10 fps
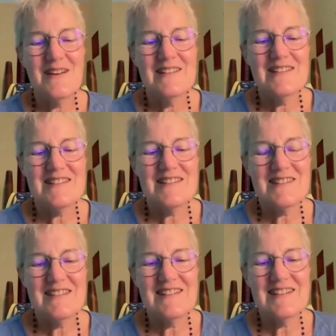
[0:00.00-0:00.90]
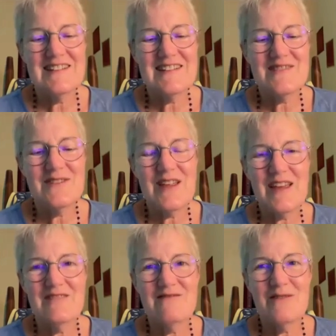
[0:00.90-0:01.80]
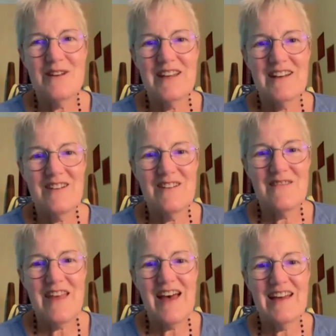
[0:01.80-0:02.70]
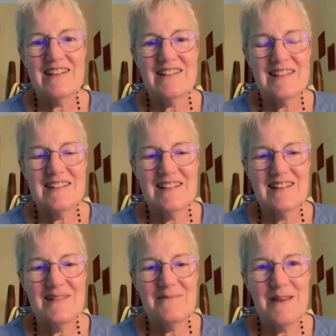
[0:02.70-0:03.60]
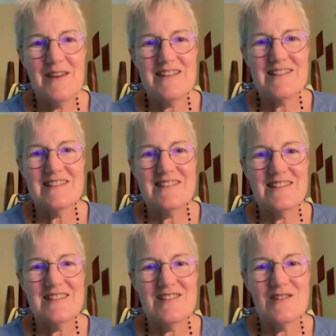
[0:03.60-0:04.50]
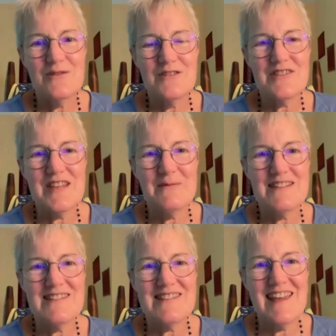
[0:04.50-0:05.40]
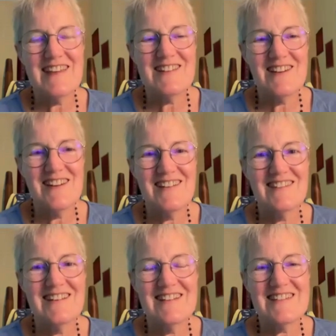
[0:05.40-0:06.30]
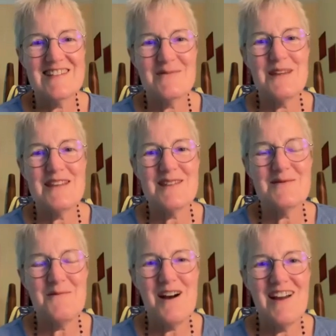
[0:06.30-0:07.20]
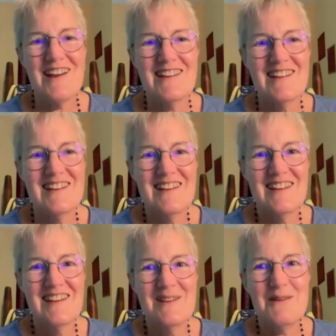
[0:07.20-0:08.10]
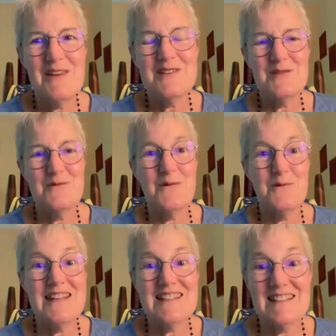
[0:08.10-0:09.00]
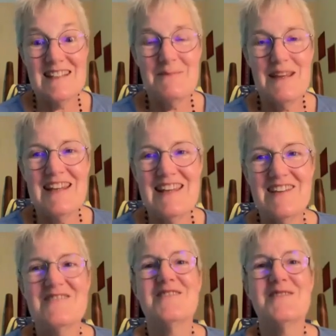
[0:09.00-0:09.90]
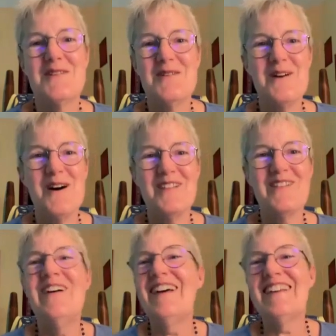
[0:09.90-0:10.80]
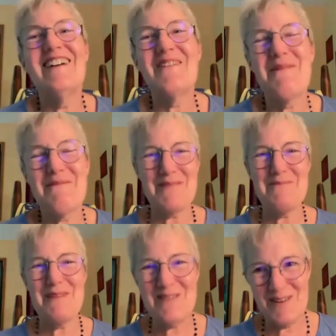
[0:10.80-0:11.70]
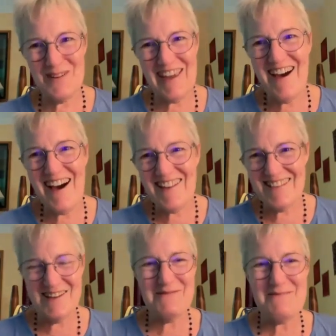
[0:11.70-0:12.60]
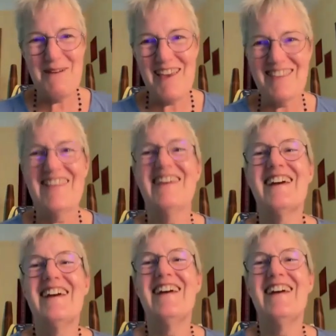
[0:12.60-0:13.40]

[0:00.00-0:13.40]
I just feel like invoking all of that, because it's the shoulders that we stand on. It's the reason why we could do what we did many years ago. I remember the Meadville Gay Hotline was my thing.